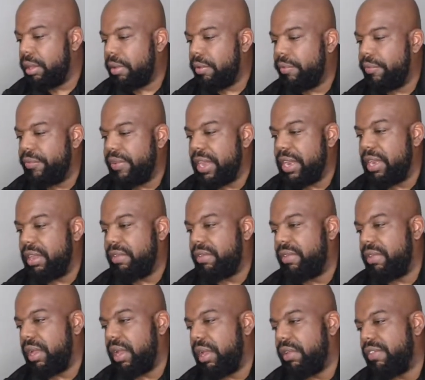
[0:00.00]

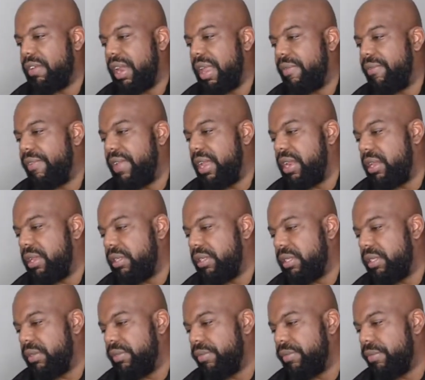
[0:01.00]
Venus, Gillette
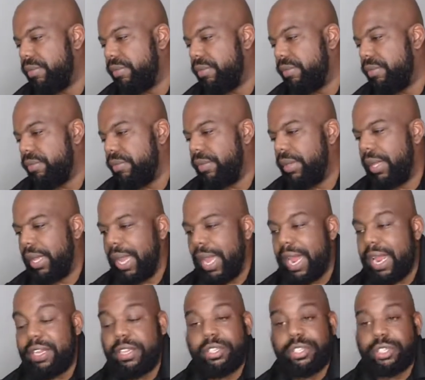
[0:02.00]
Venus,
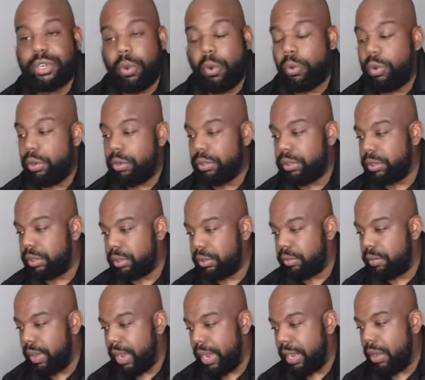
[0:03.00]
Head and Shoulders,
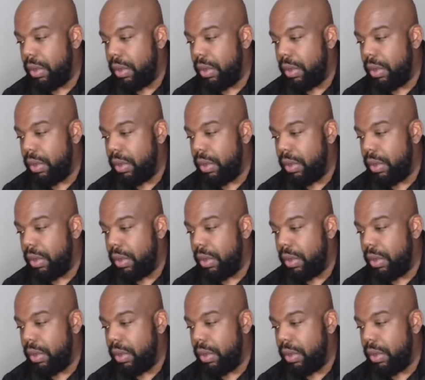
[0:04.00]
right?